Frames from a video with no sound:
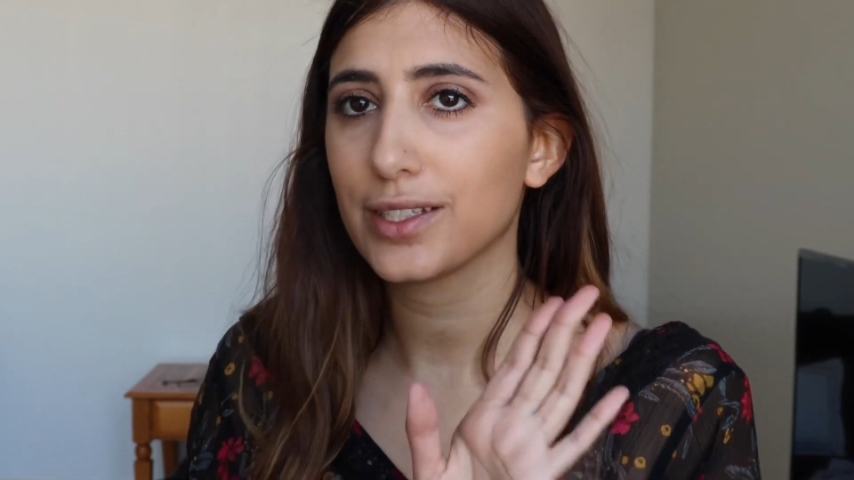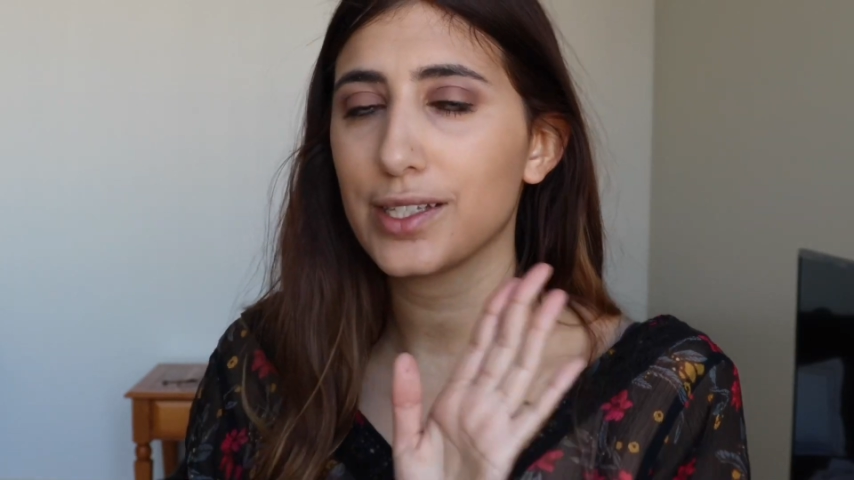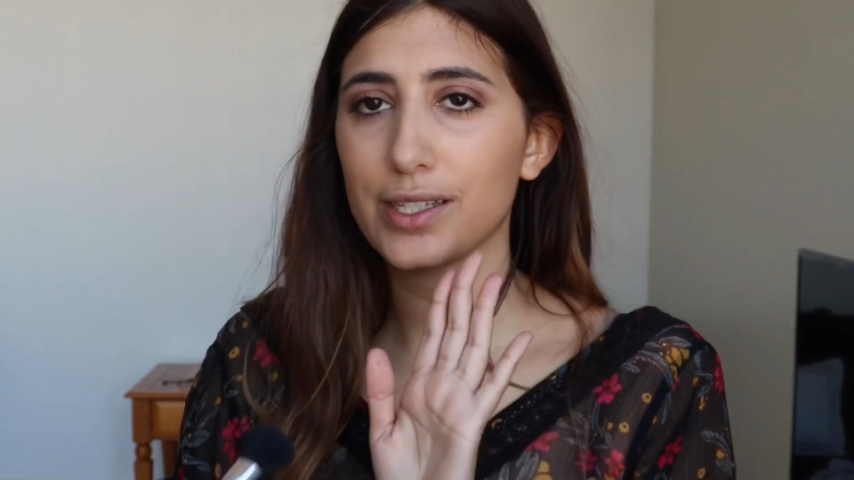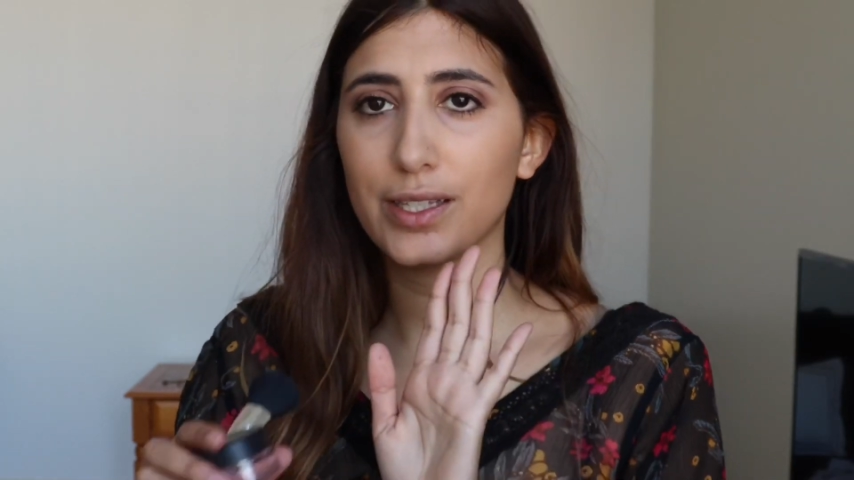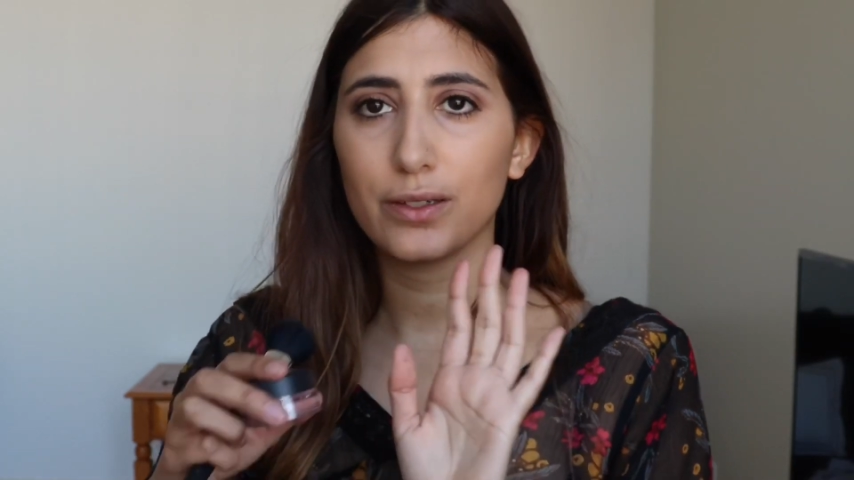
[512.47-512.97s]

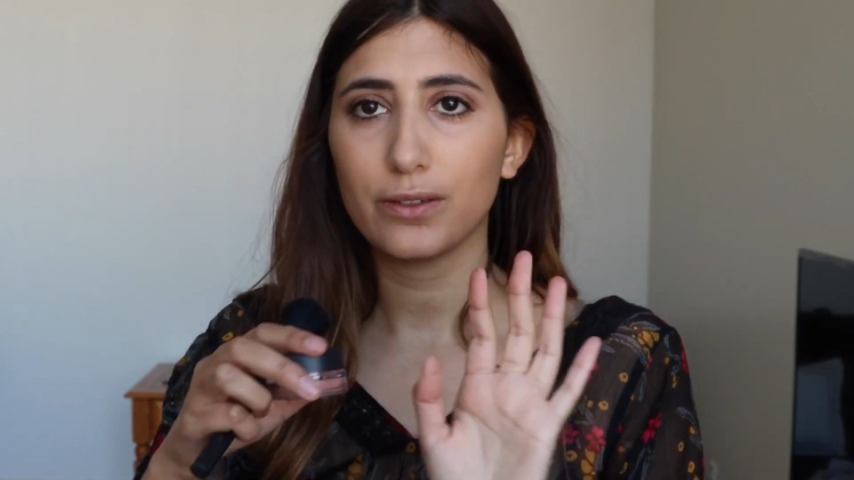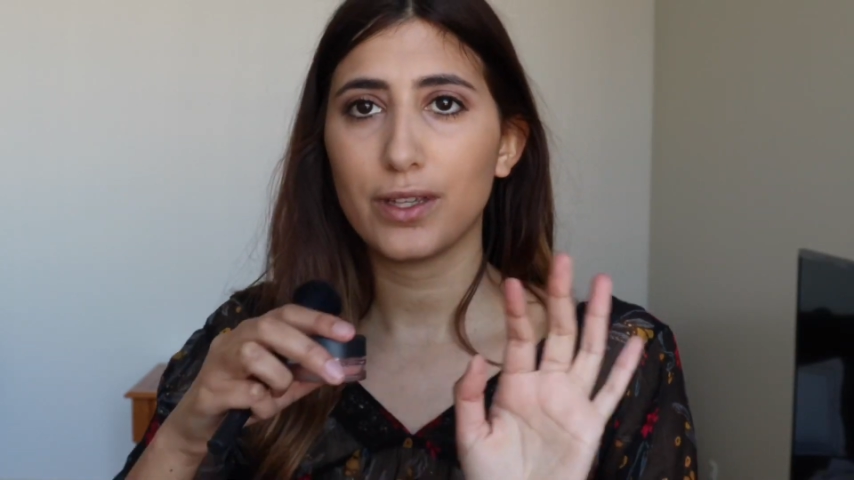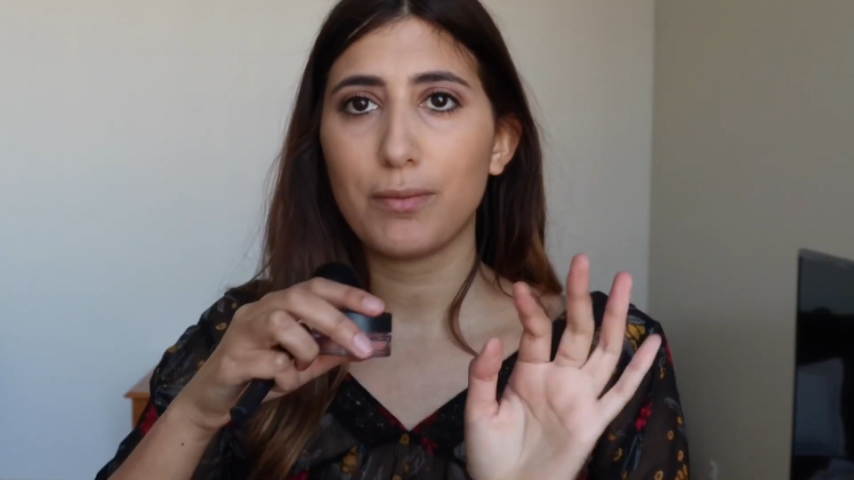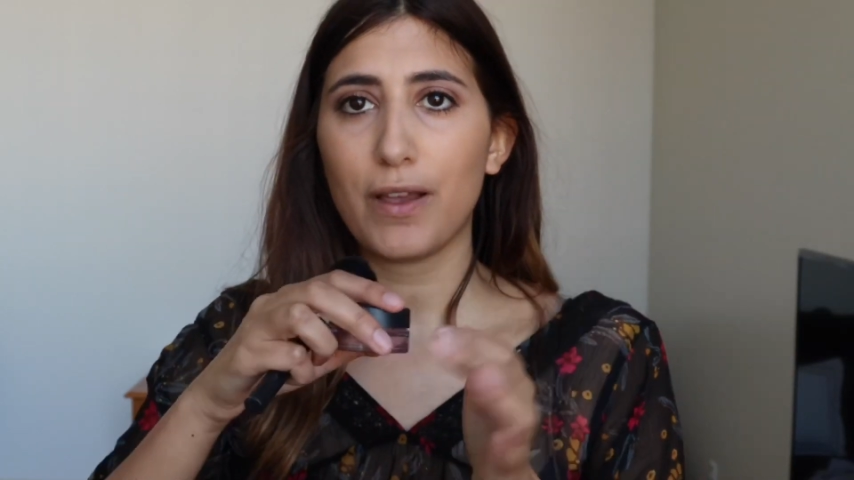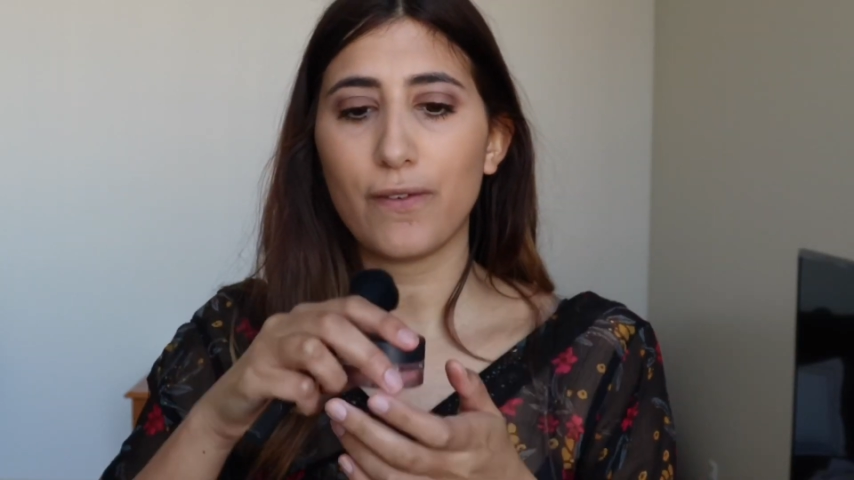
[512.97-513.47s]
This is
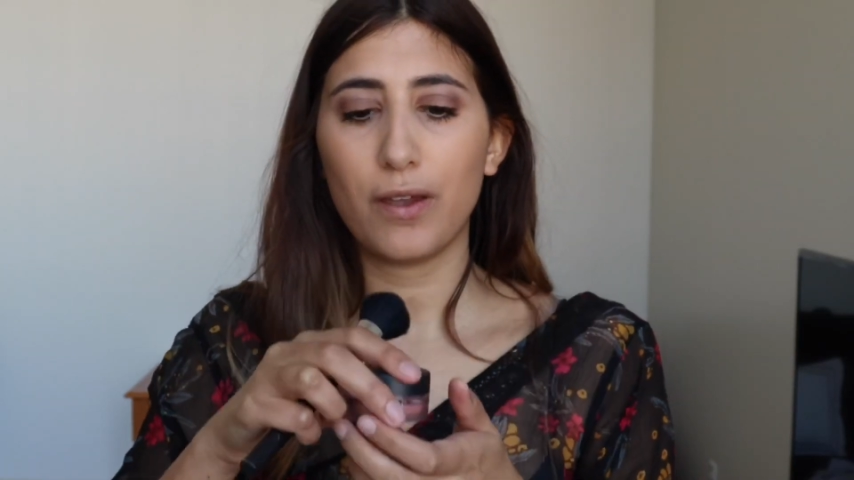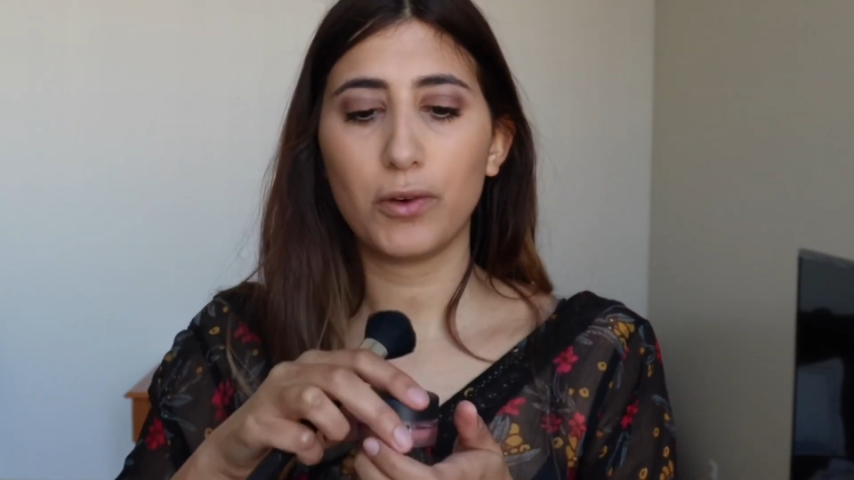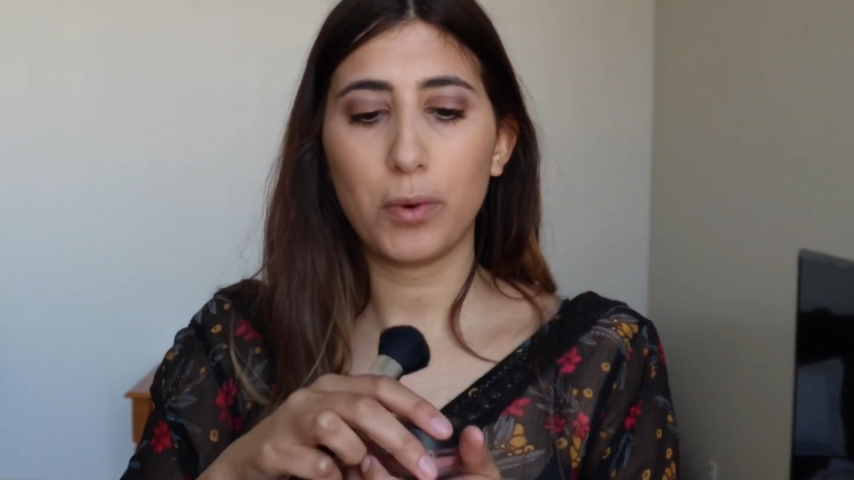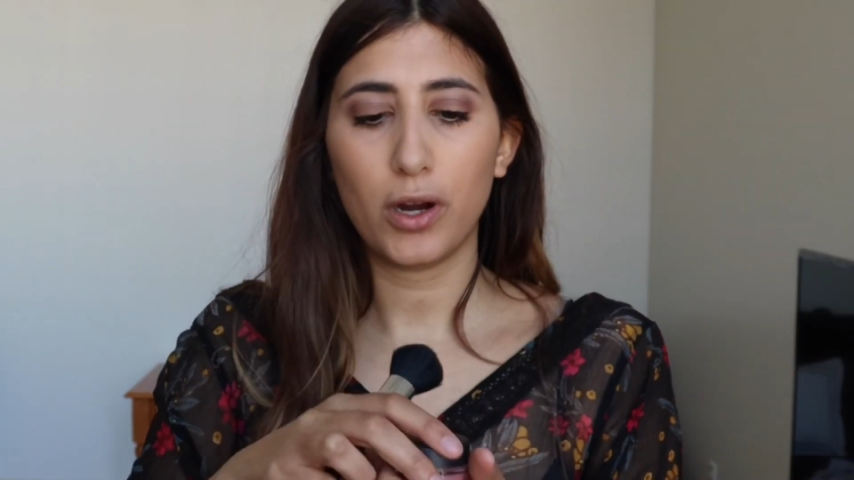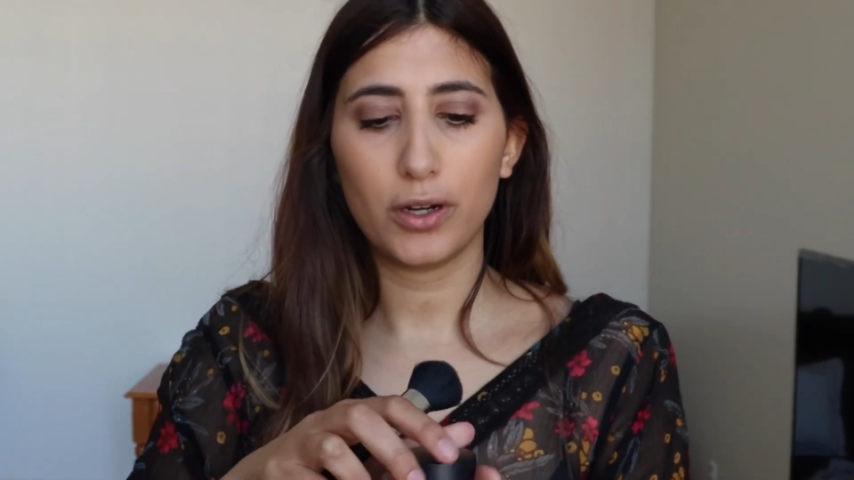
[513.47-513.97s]
literally my
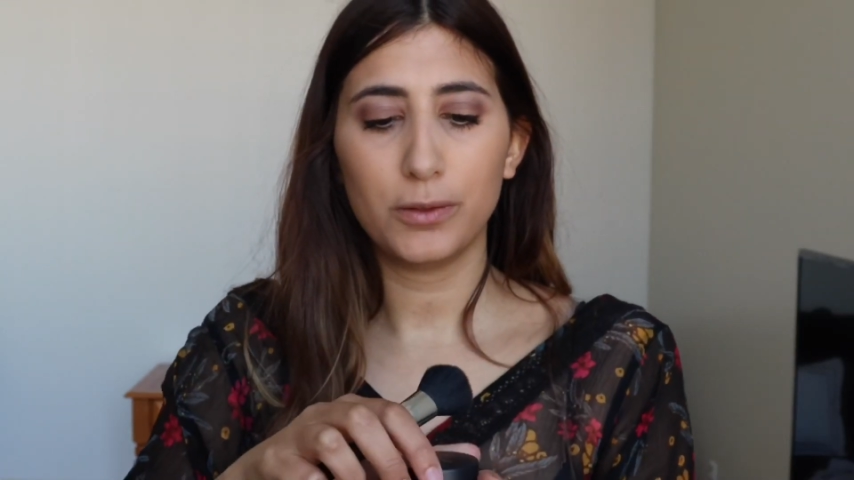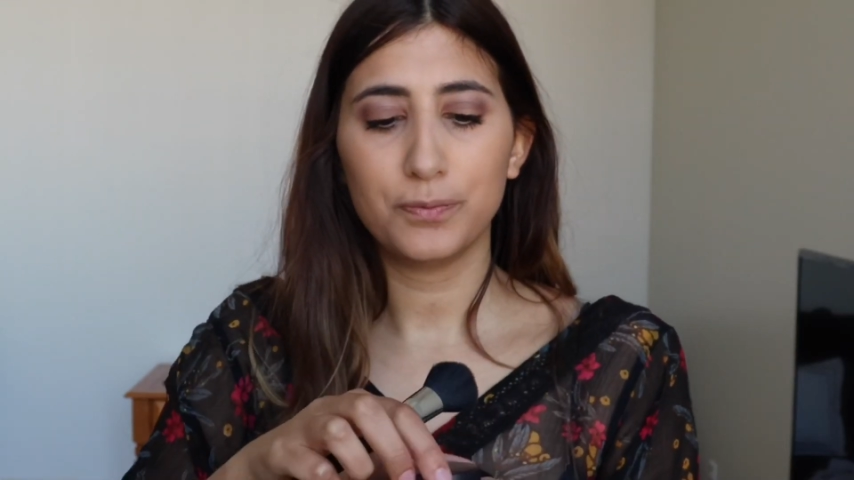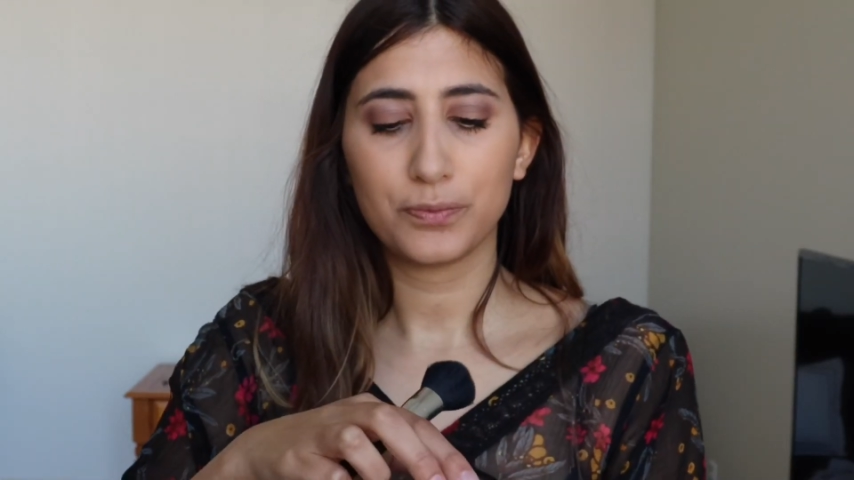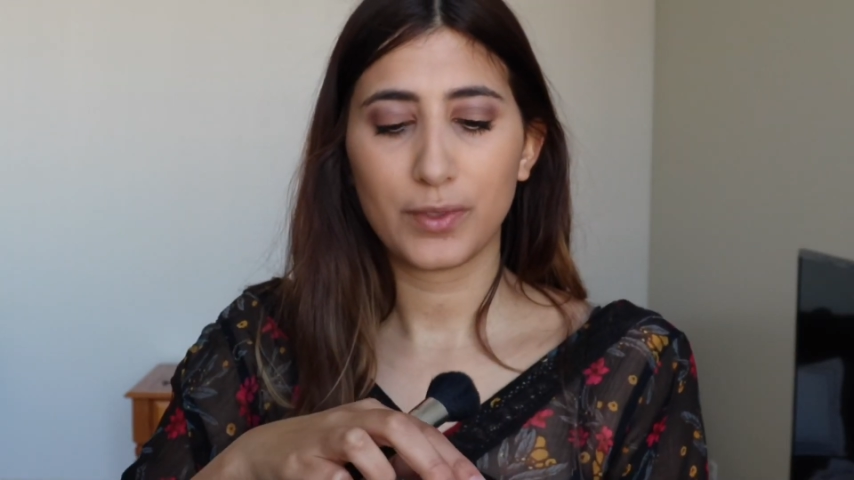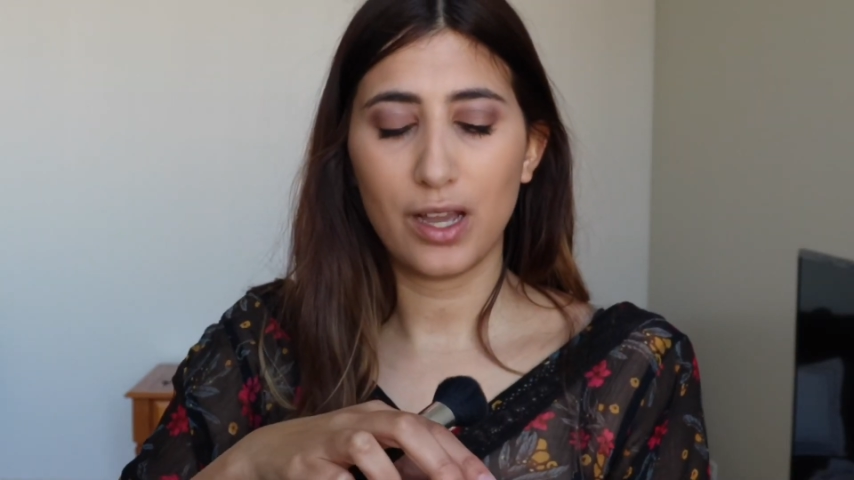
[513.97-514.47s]
favorite part.